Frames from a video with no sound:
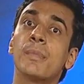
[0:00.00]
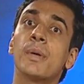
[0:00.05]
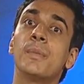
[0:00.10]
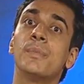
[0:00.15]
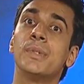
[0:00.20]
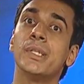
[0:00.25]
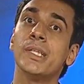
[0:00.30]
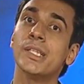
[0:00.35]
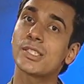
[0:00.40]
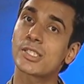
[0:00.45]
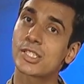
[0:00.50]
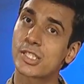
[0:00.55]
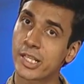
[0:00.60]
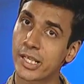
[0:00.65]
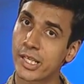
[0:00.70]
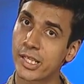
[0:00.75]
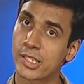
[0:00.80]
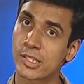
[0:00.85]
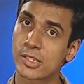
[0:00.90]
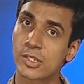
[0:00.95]
up these
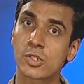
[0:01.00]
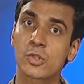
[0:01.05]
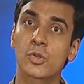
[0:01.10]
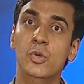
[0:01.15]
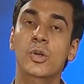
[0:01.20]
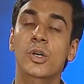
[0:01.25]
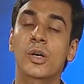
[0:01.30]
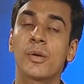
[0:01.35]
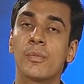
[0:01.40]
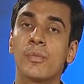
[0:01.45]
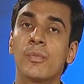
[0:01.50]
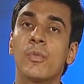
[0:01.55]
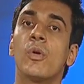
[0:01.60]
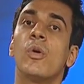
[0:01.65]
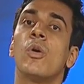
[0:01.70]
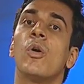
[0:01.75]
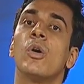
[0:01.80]
stairs to come